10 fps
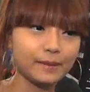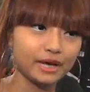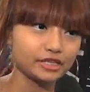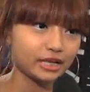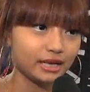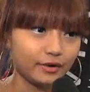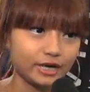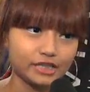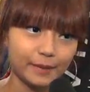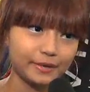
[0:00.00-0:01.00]
are much clearer and
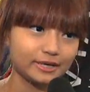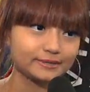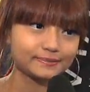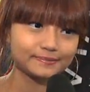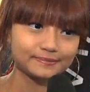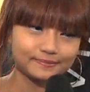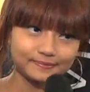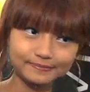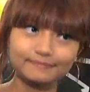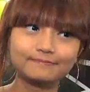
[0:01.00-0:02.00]
sharper.
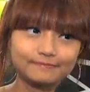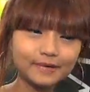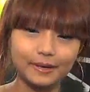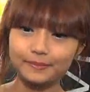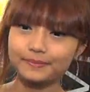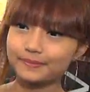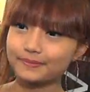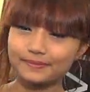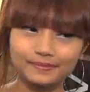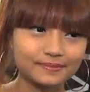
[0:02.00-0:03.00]
Yeah. How has
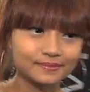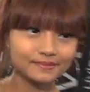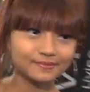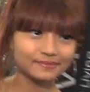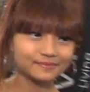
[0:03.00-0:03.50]
the response